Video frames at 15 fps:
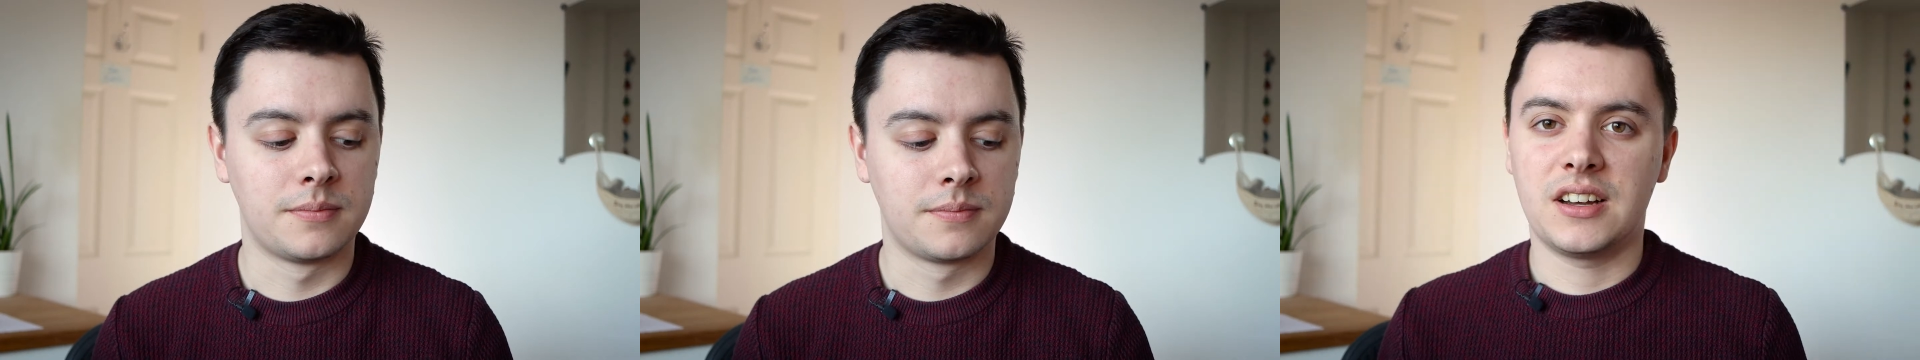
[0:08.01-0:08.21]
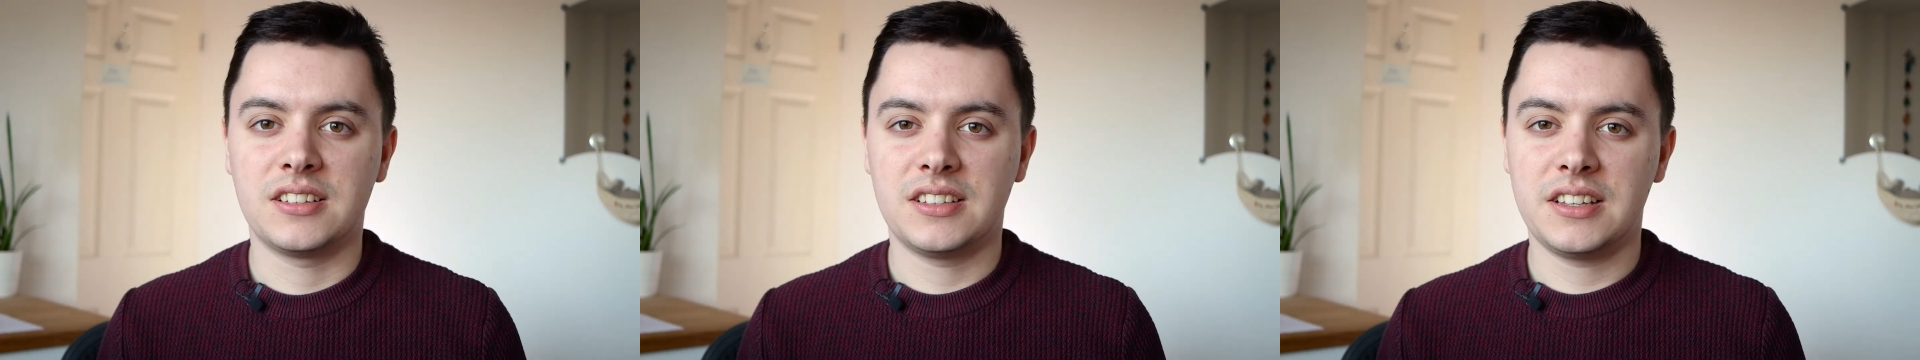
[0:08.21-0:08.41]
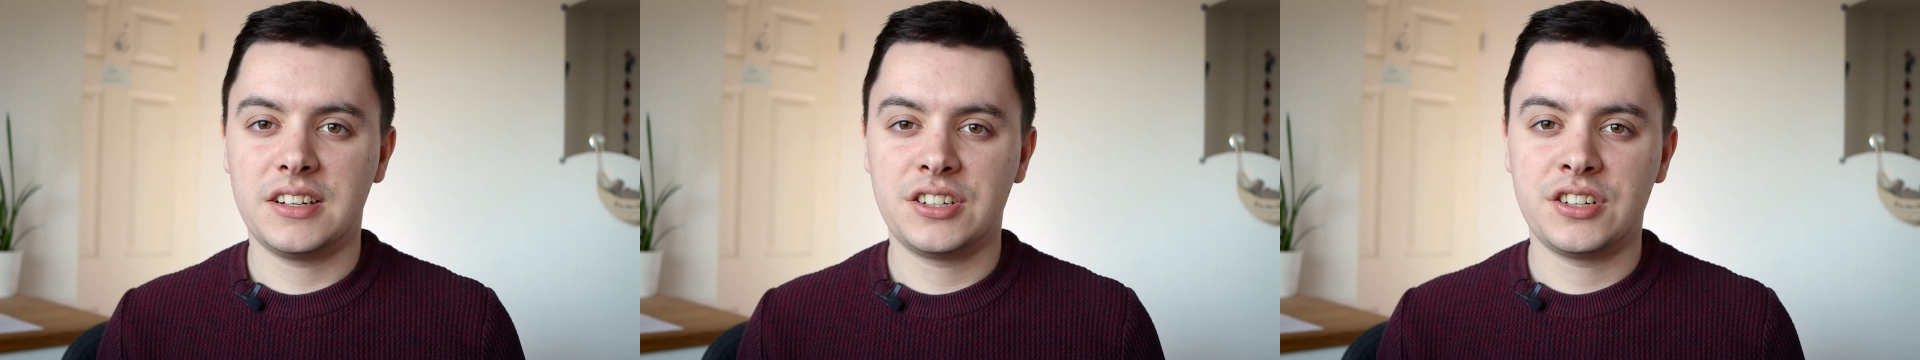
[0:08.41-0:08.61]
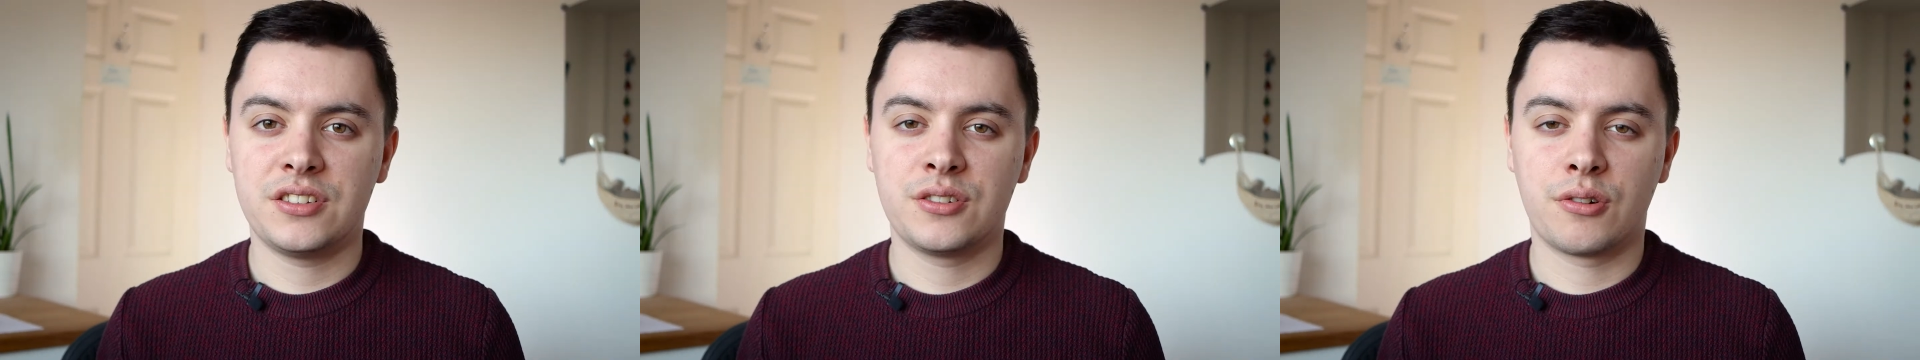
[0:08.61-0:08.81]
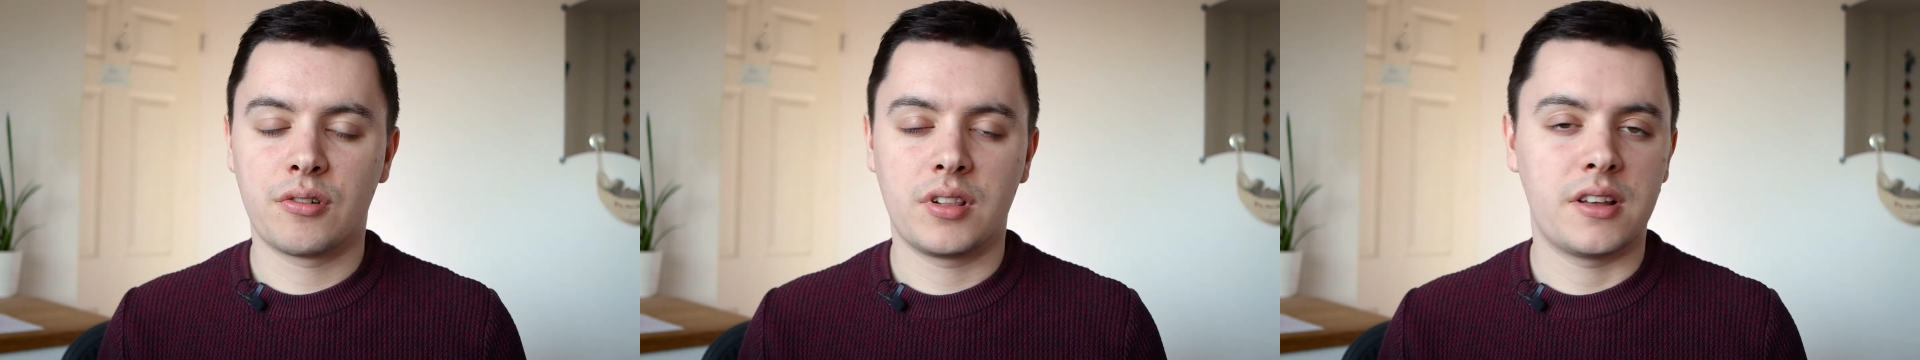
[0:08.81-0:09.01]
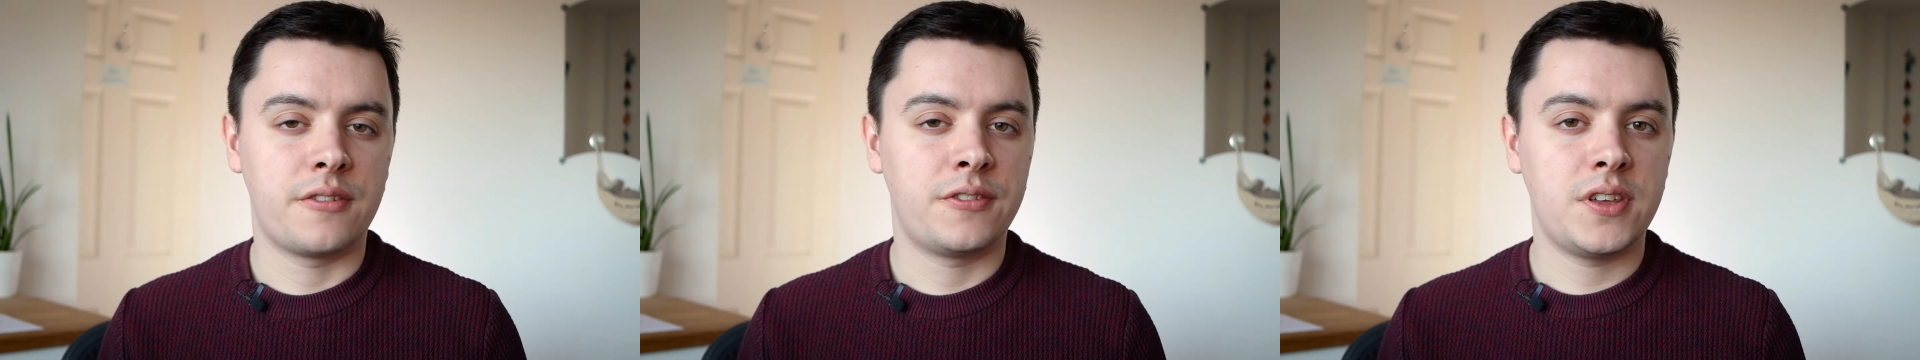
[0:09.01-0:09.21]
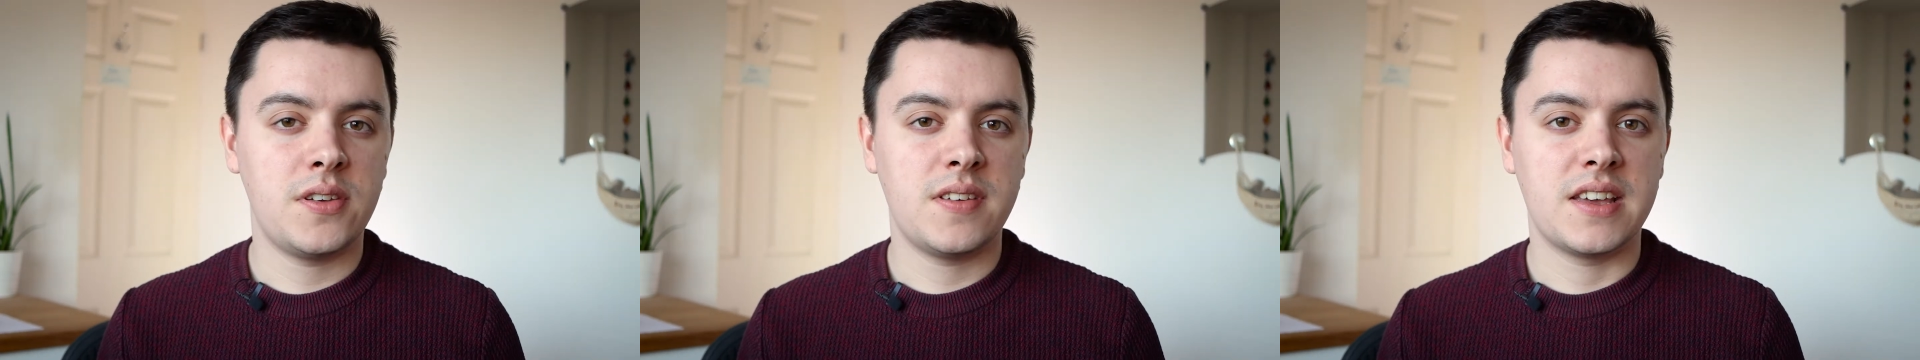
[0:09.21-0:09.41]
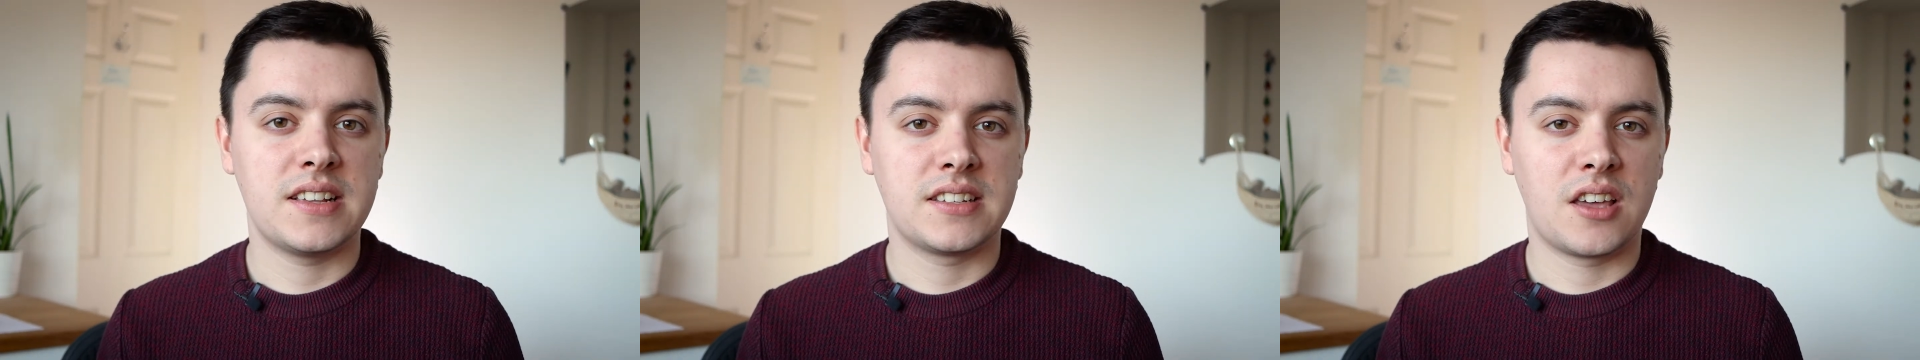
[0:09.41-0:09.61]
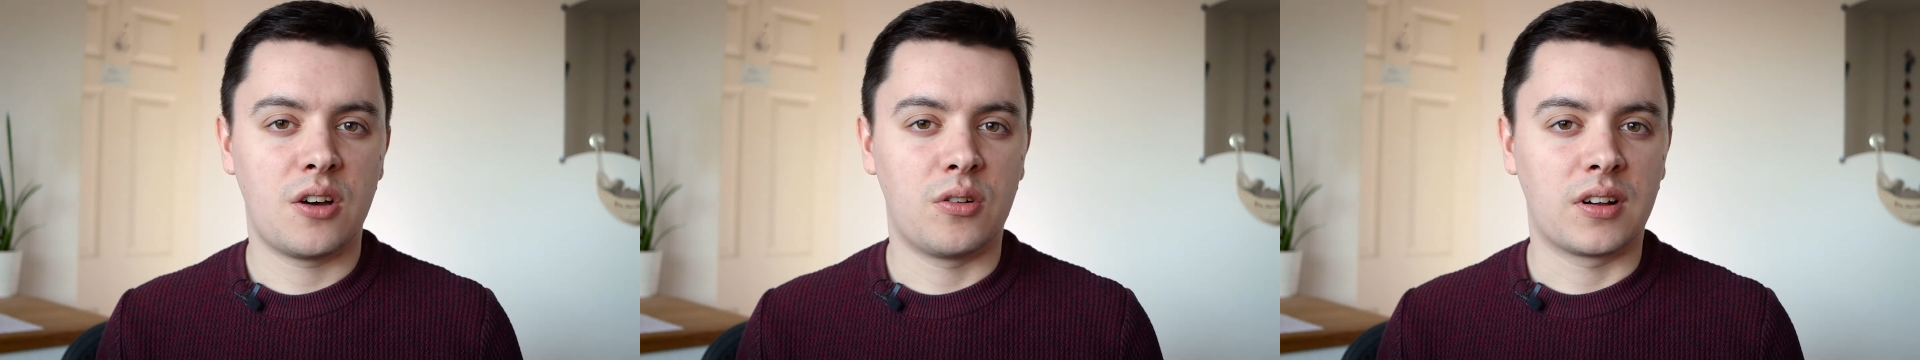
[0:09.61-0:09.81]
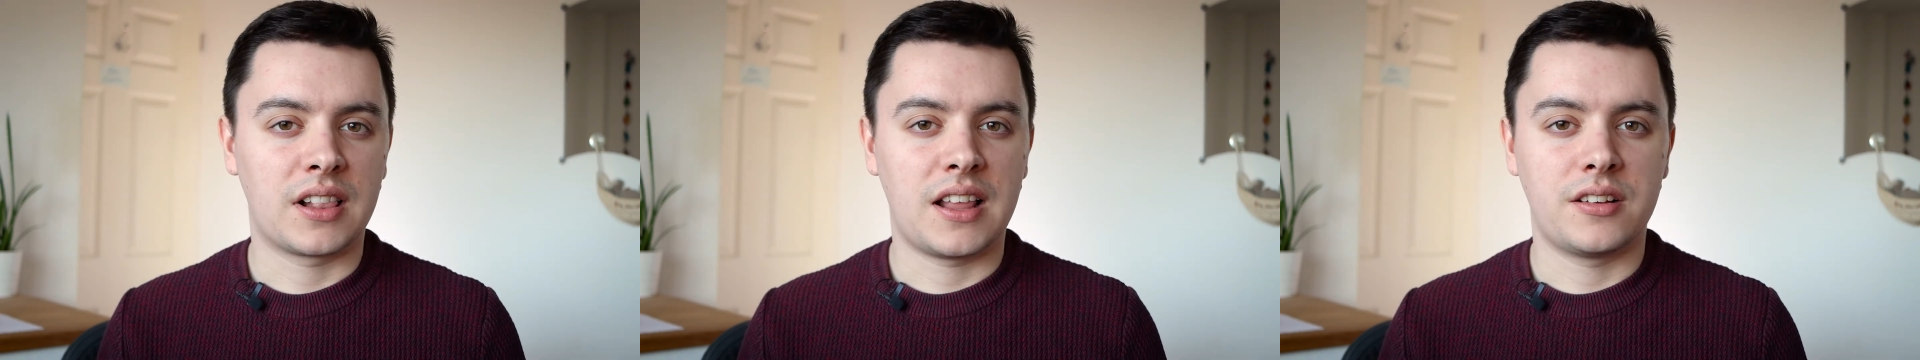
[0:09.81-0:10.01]
I did a tutorial a few years ago
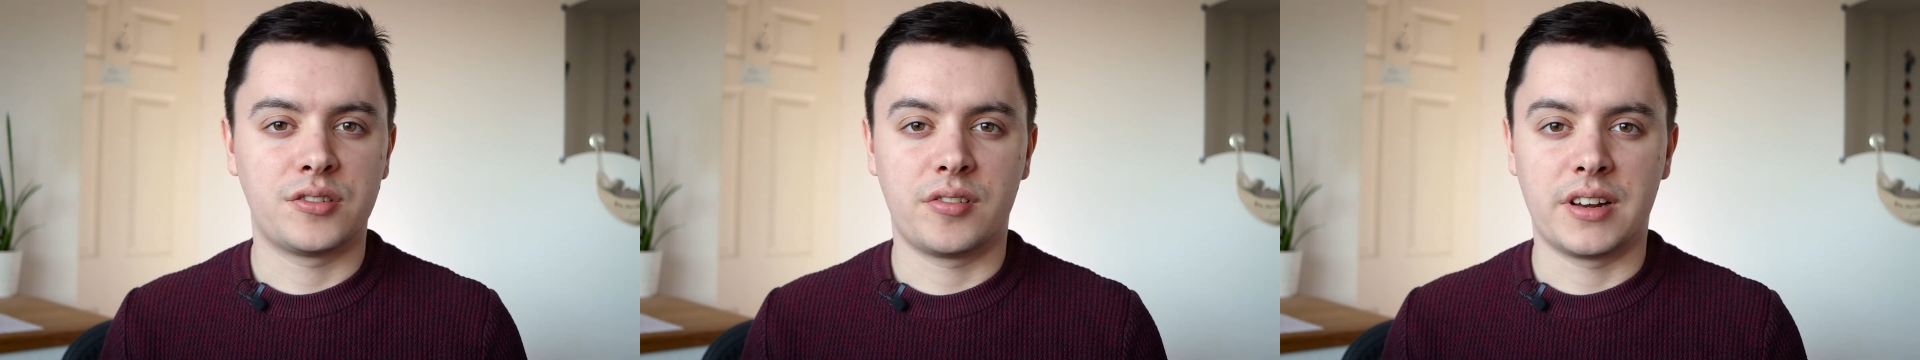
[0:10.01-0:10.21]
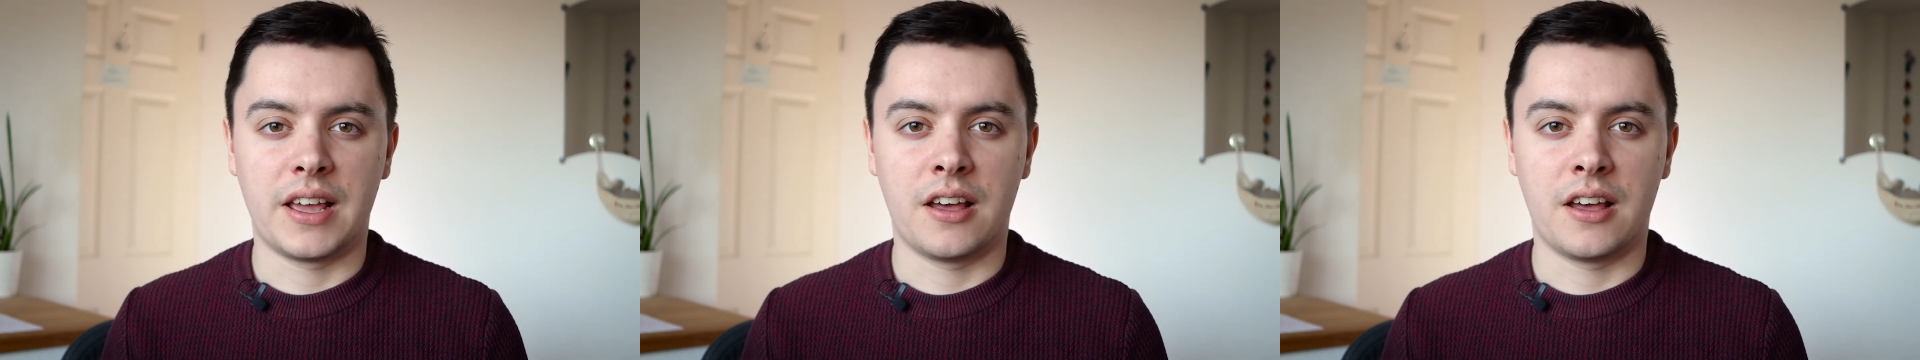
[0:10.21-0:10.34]
on Cloud Ready